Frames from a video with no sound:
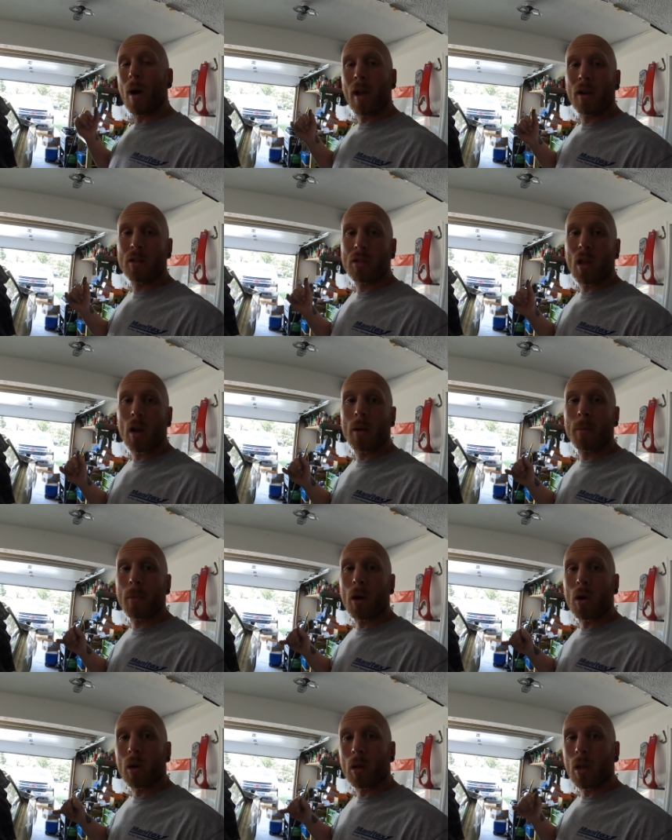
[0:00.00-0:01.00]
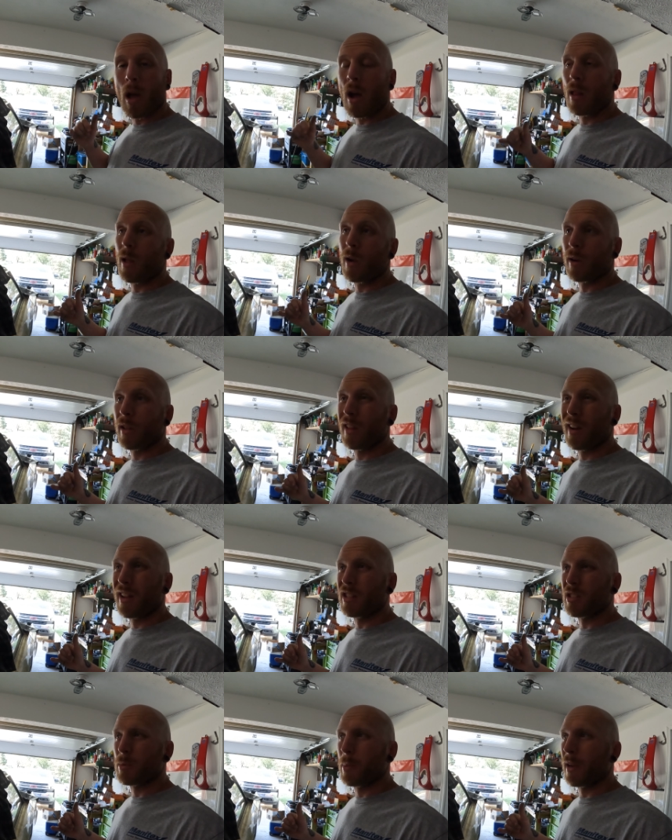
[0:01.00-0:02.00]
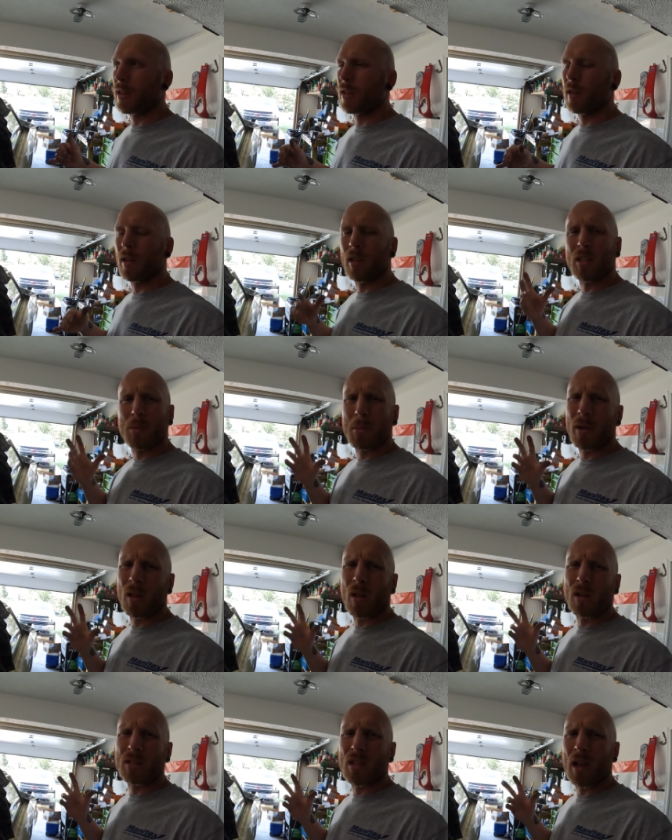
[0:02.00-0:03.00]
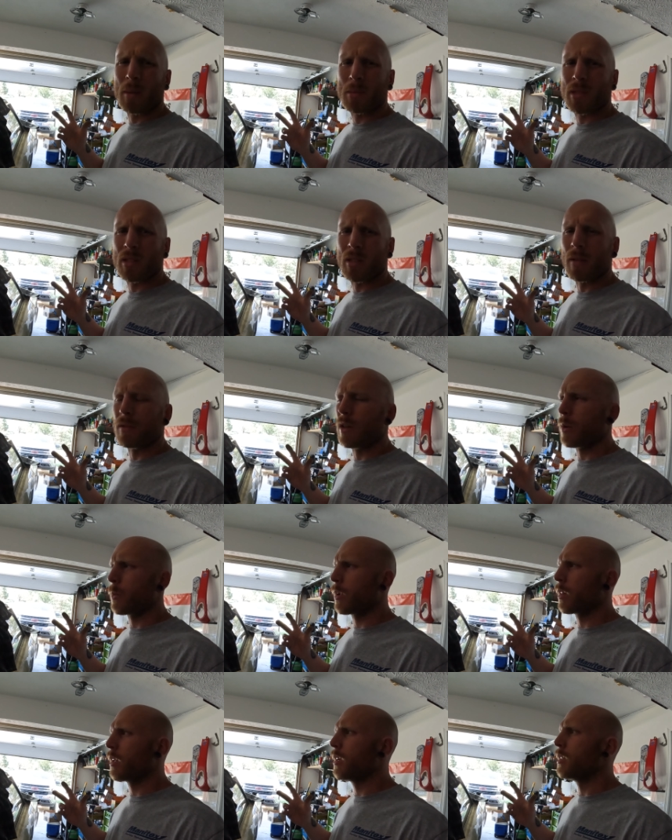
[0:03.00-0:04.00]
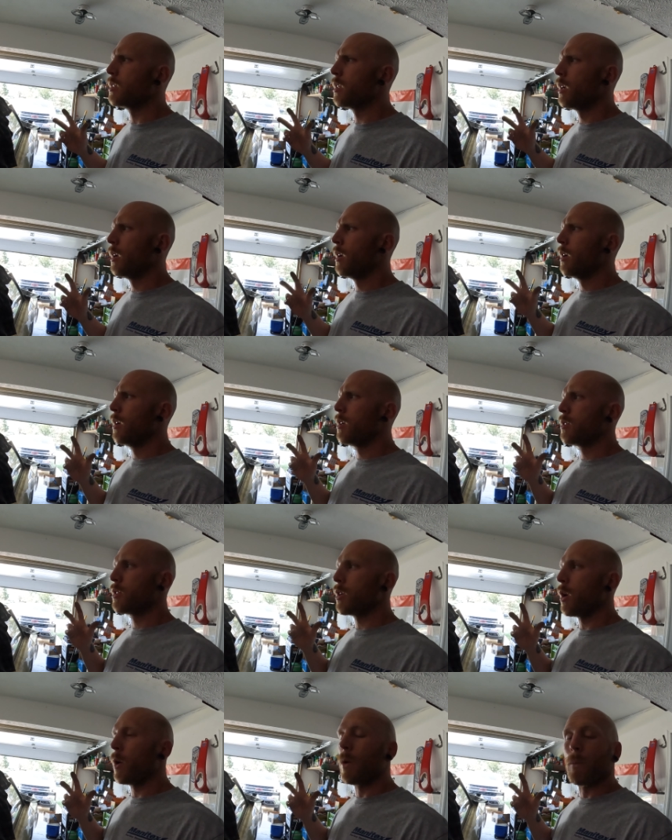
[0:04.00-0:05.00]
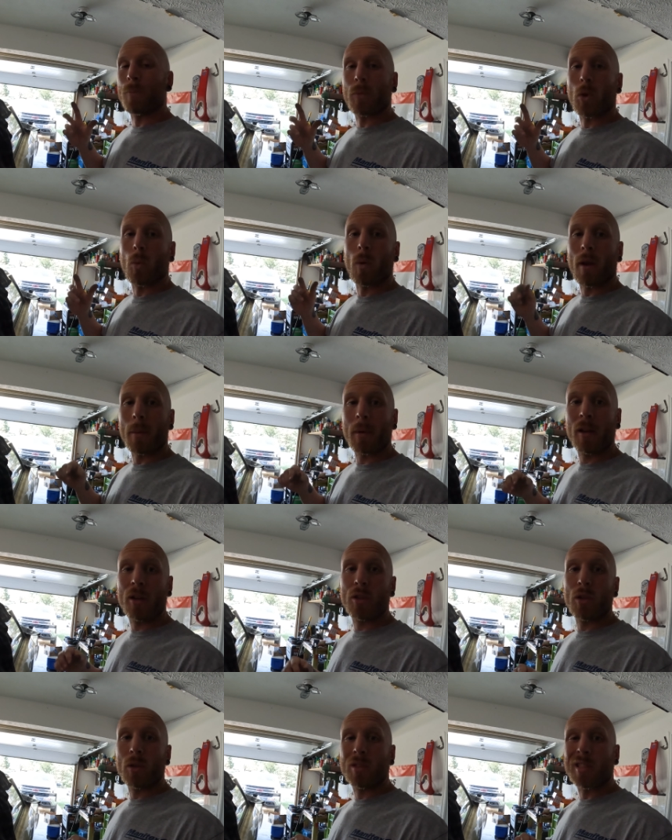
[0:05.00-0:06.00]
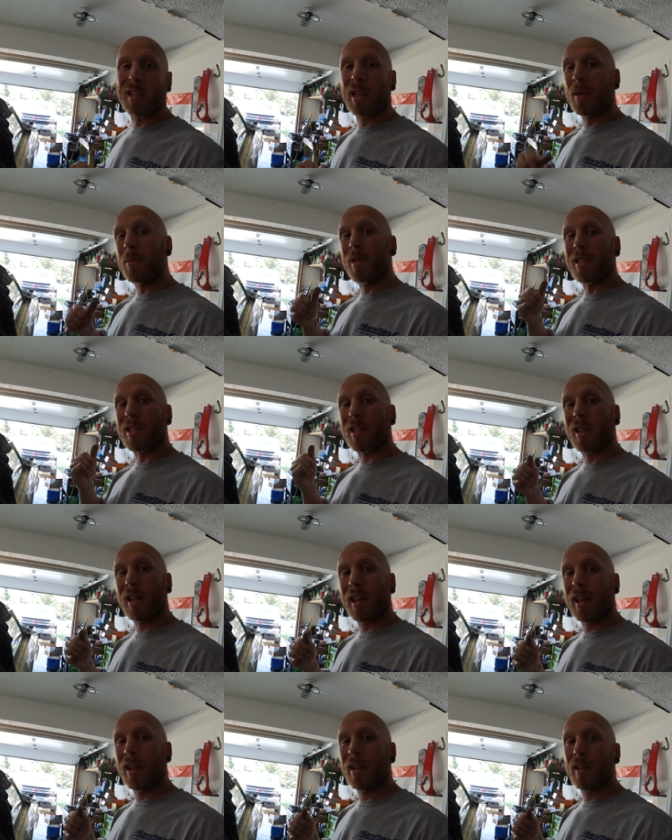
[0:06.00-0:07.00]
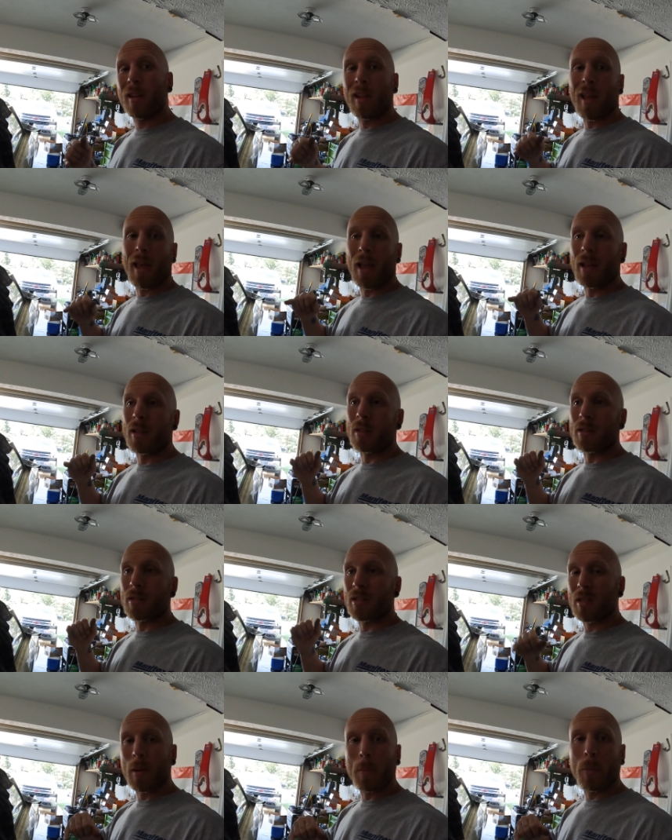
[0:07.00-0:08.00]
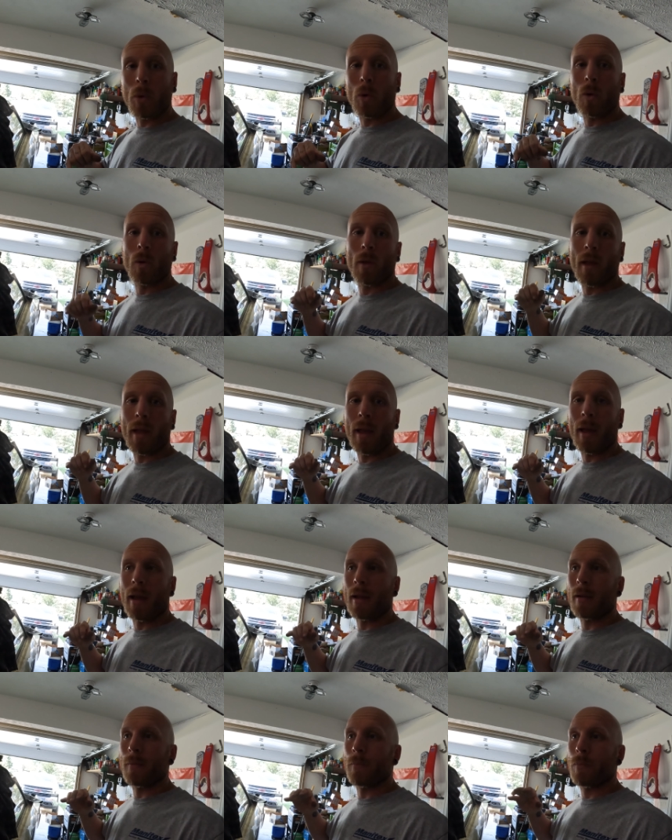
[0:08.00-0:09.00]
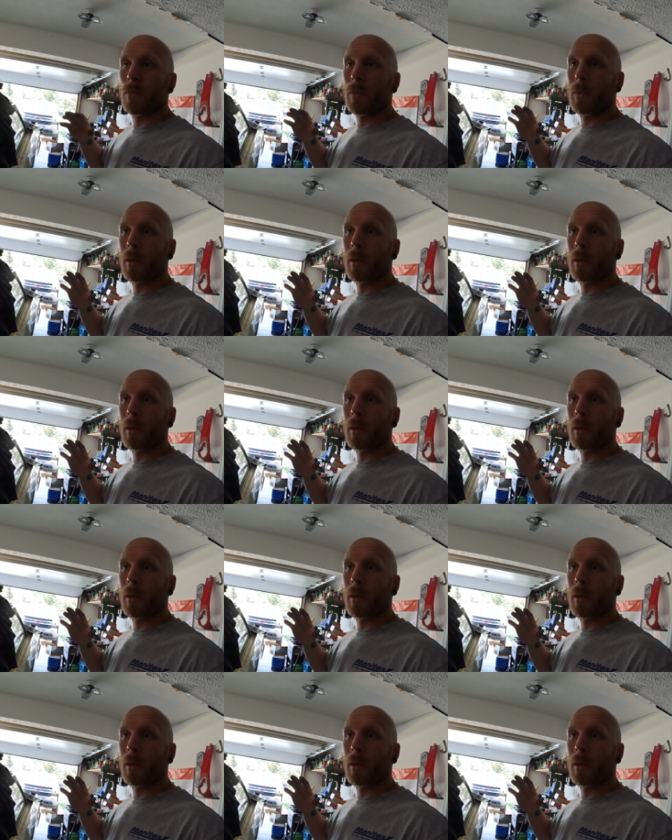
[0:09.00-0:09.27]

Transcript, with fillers: wires on them are a lot longer than I expected. It's been a long time since I've done one of these. So what I'm gonna do to keep this clean and simple and